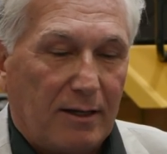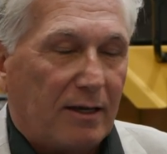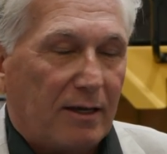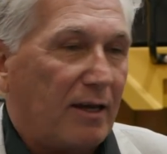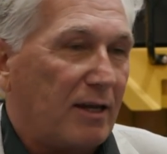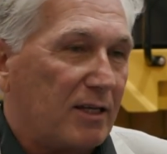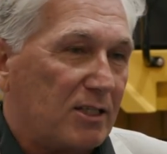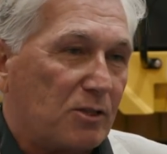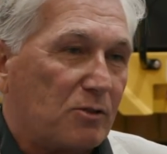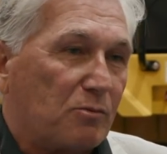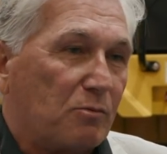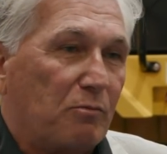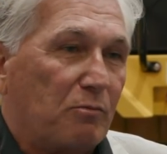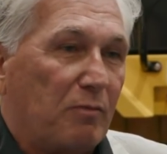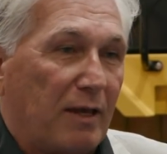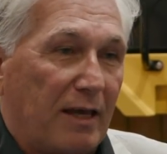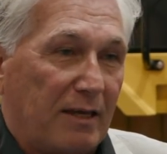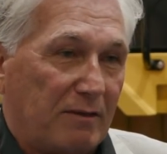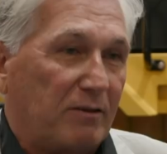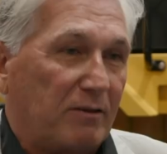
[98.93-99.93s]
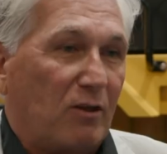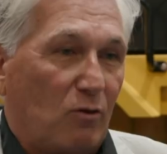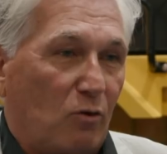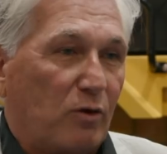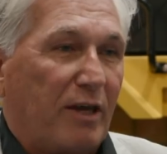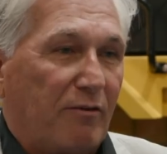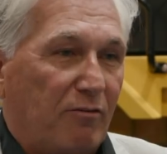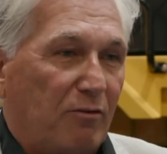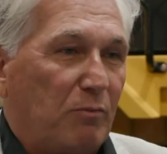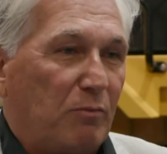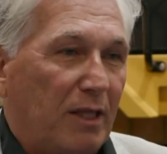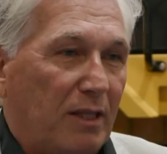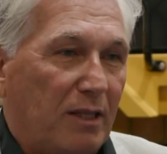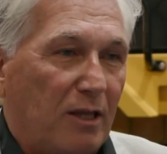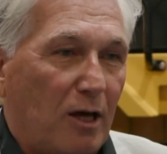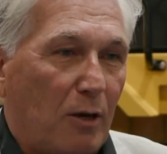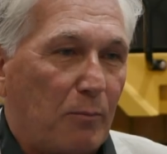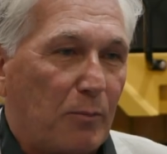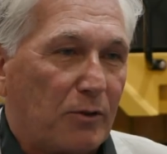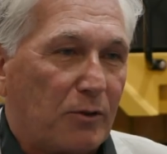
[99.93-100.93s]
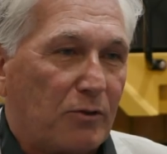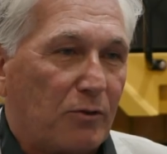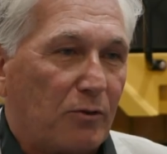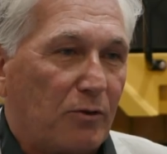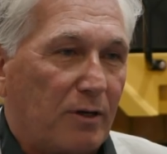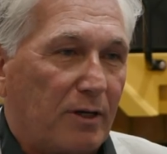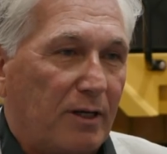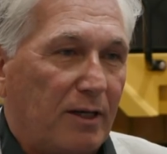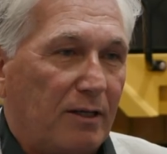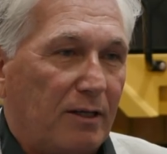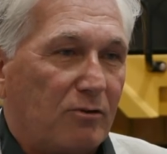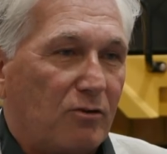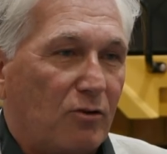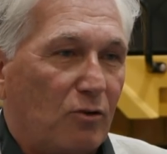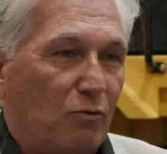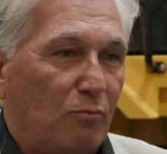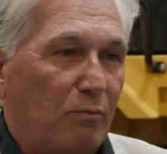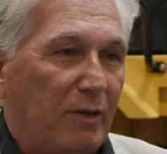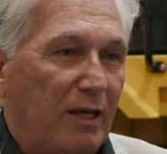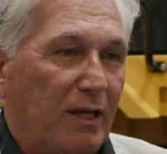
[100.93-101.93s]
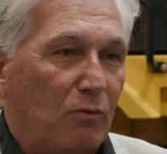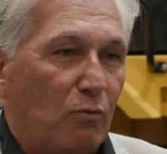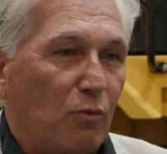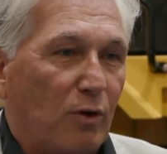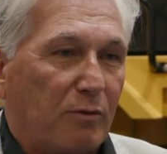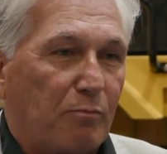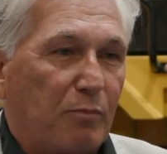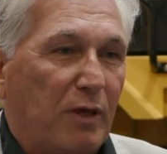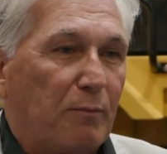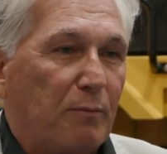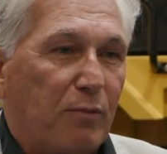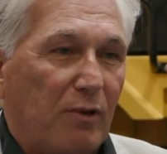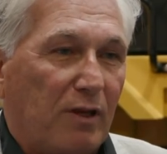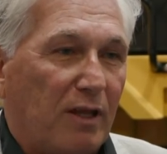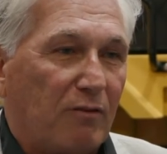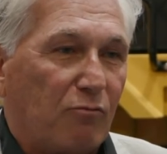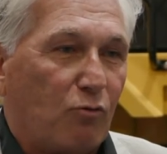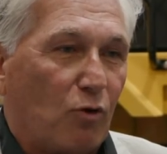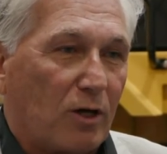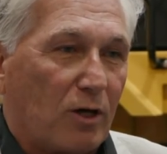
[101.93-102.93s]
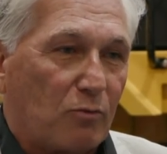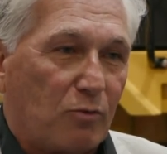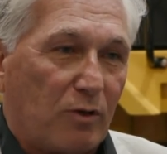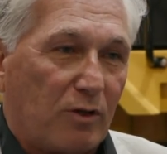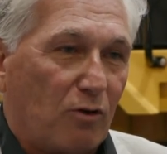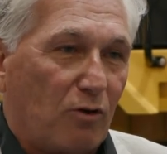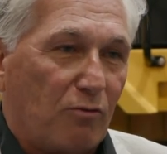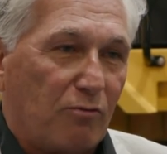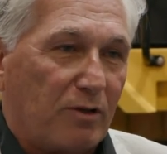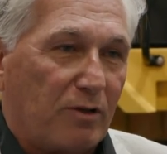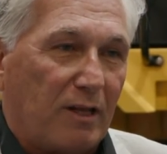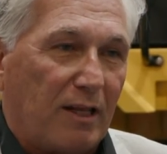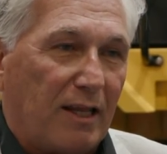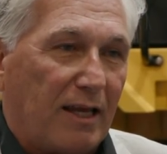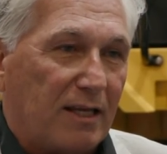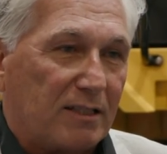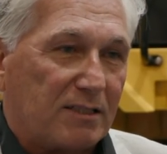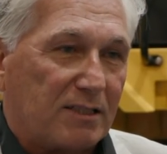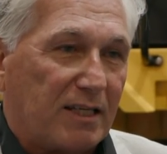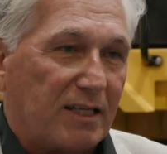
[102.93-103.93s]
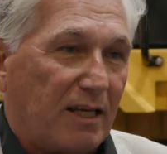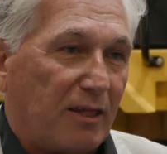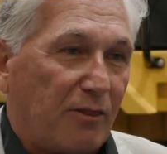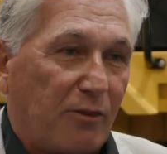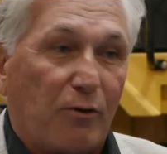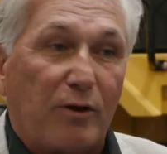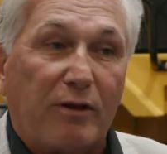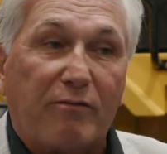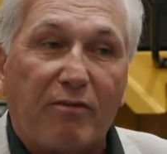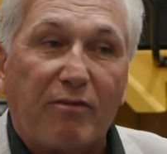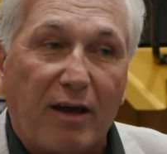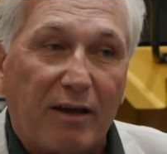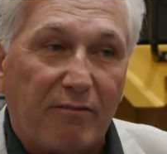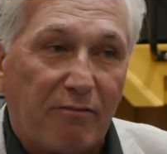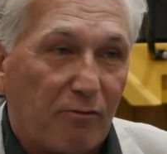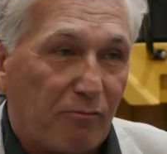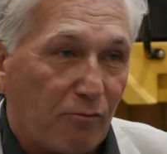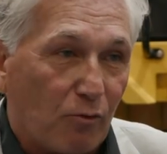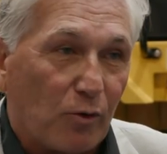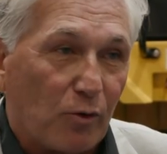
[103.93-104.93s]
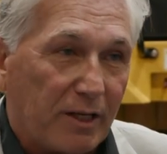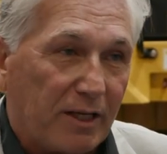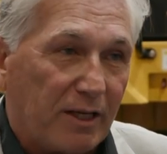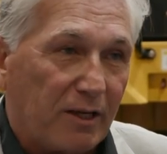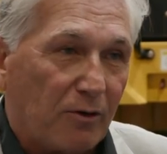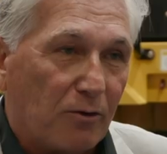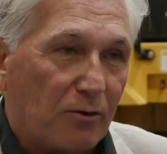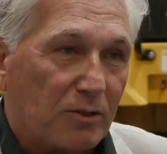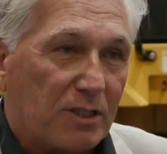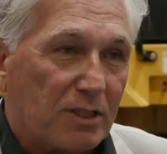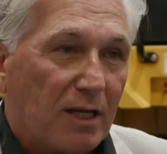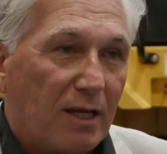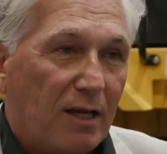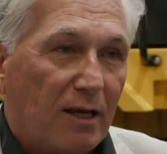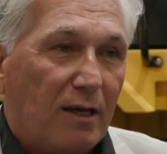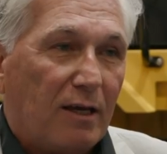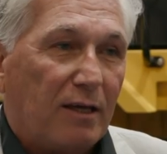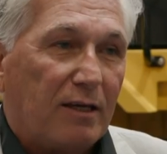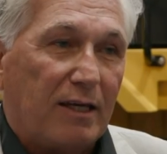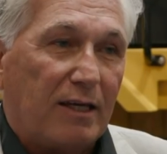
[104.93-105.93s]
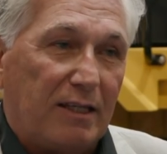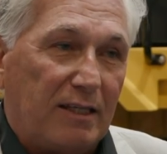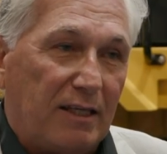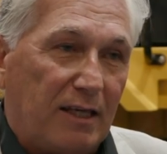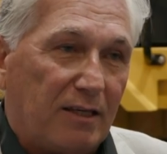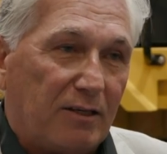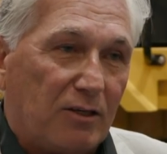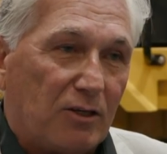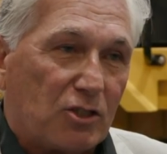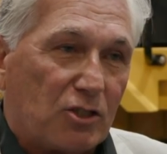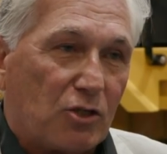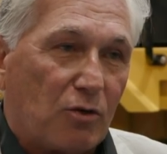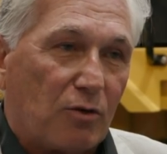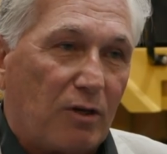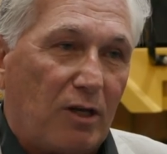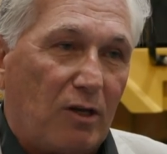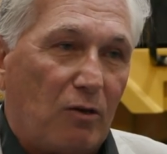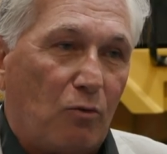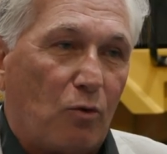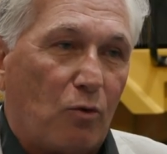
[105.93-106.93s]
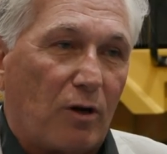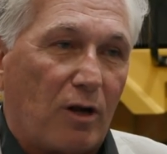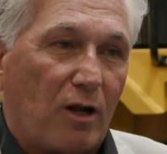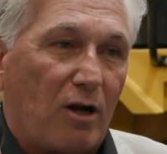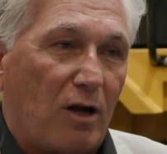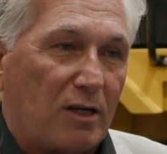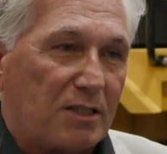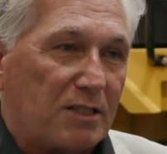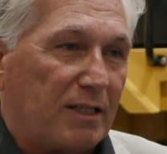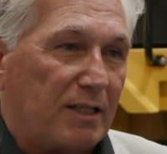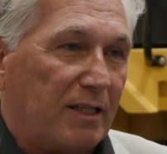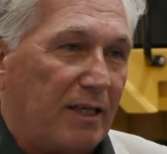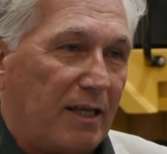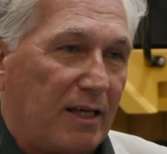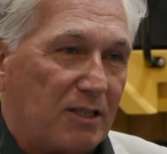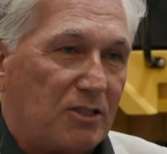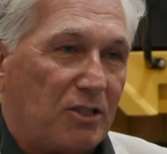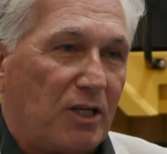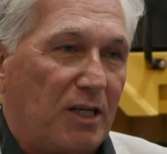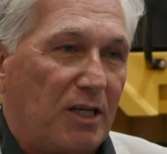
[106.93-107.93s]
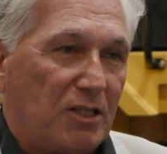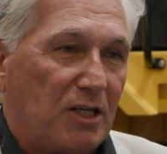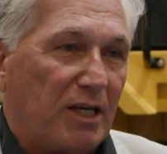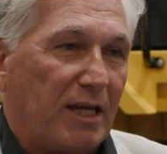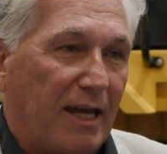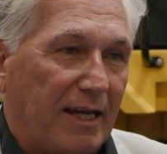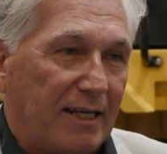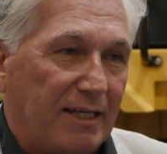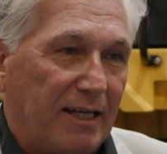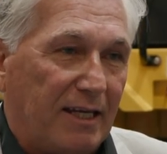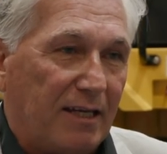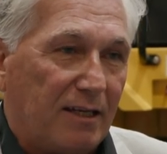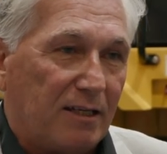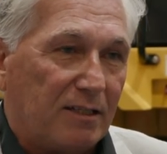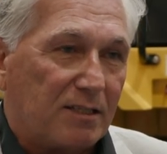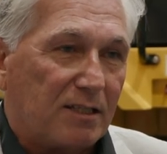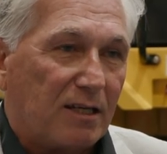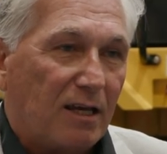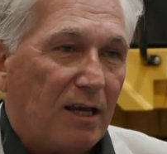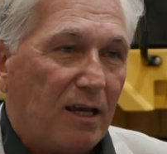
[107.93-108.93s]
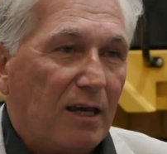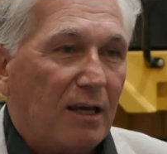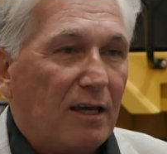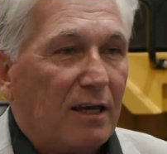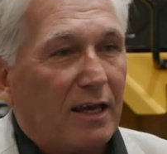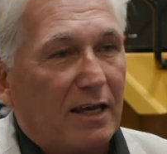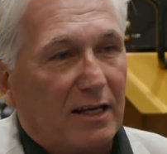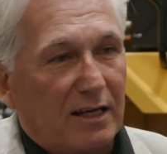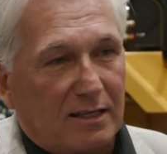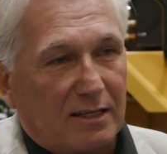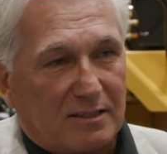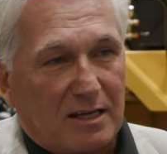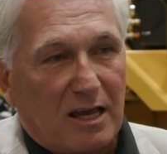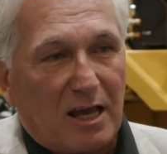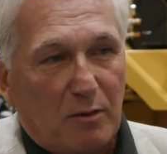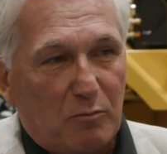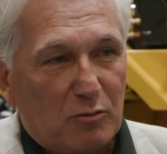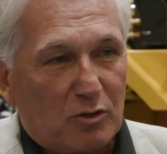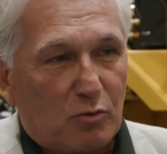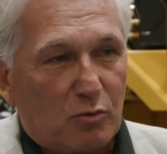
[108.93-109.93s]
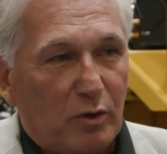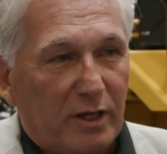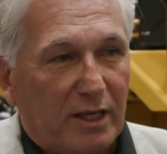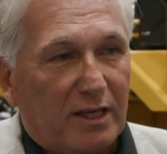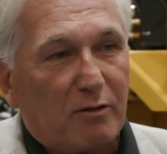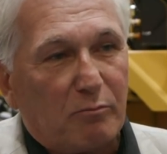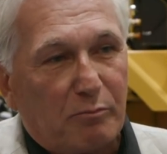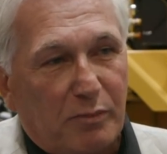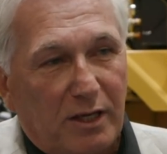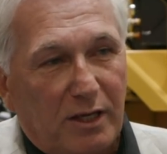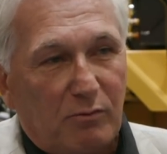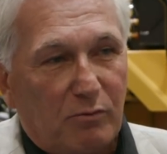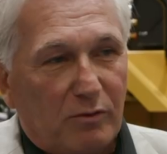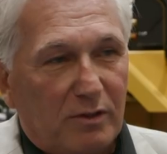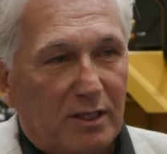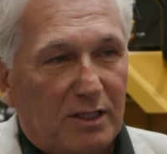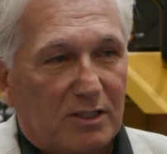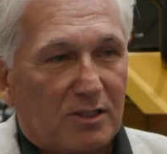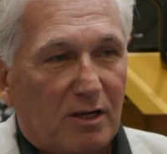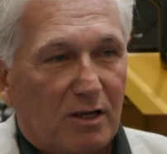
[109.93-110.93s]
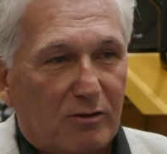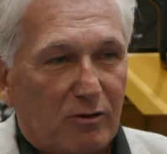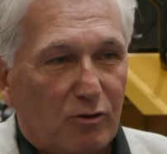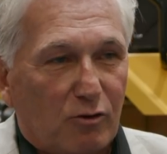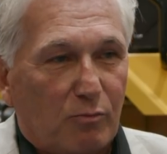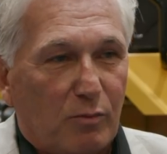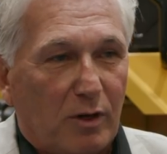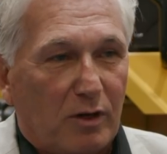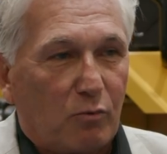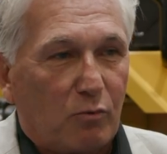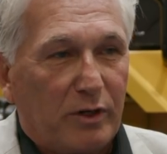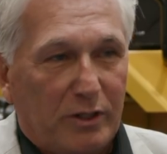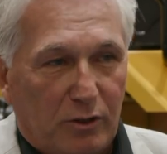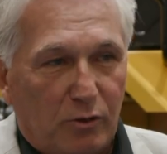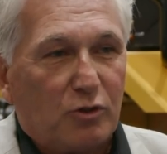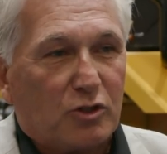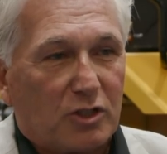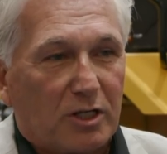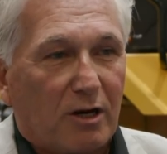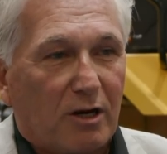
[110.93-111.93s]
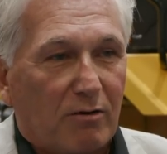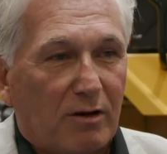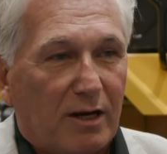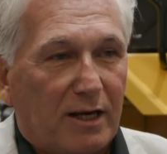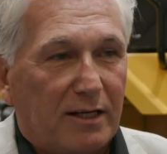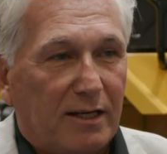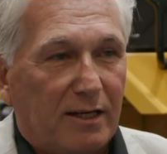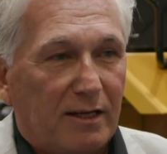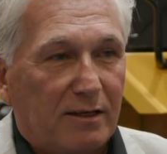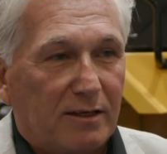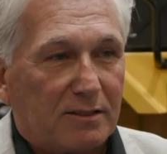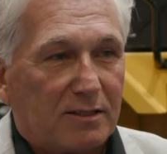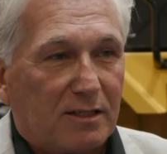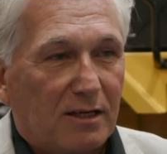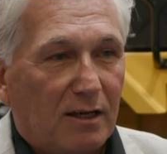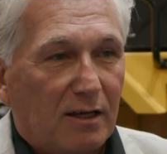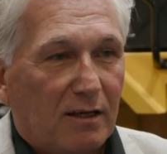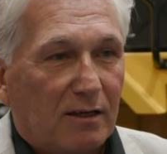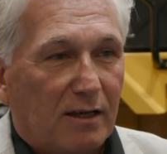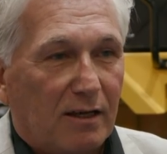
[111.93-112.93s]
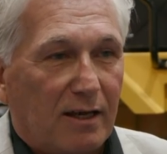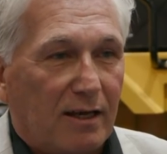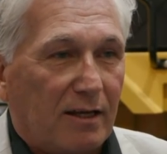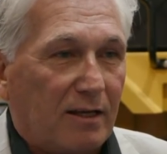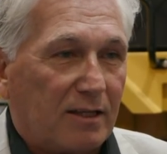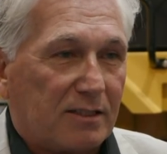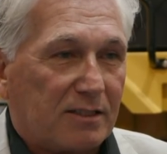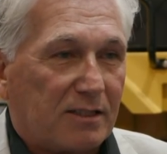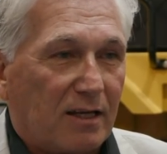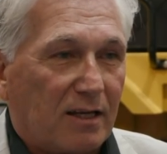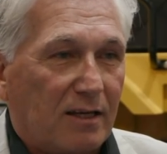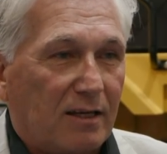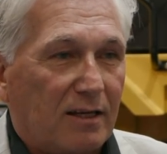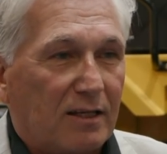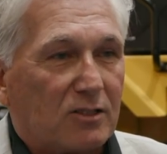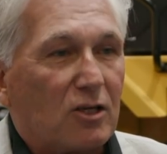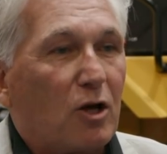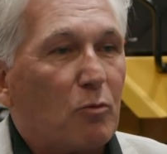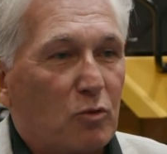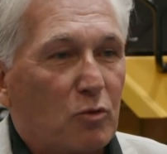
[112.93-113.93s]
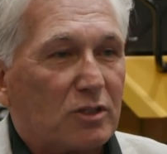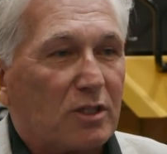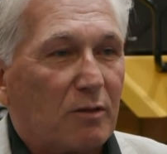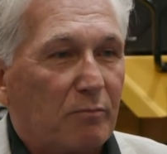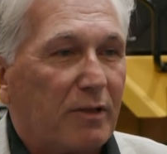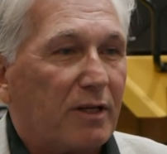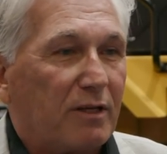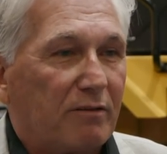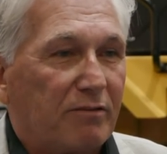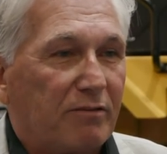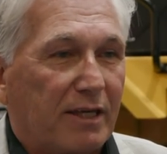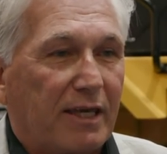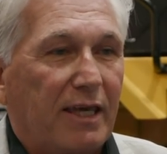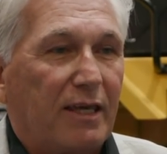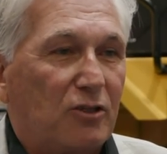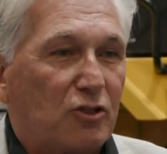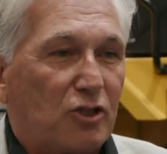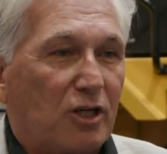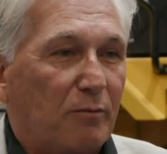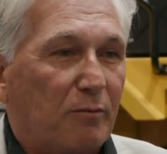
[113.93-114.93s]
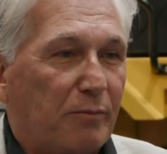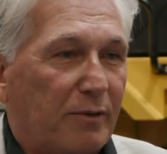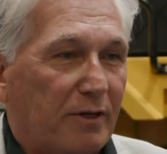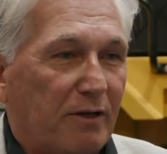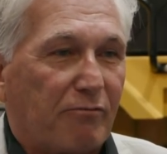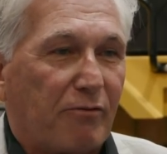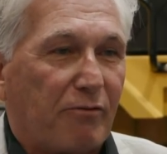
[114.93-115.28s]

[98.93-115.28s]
has you know given me the opportunity to meet with people I've worked with over the last say 35 or 40 years in the industry. We're constantly exchanging ideas, and at times we compete with each other, but we do share ideas, and it's a, uh, it's almost a bit of a kinship and a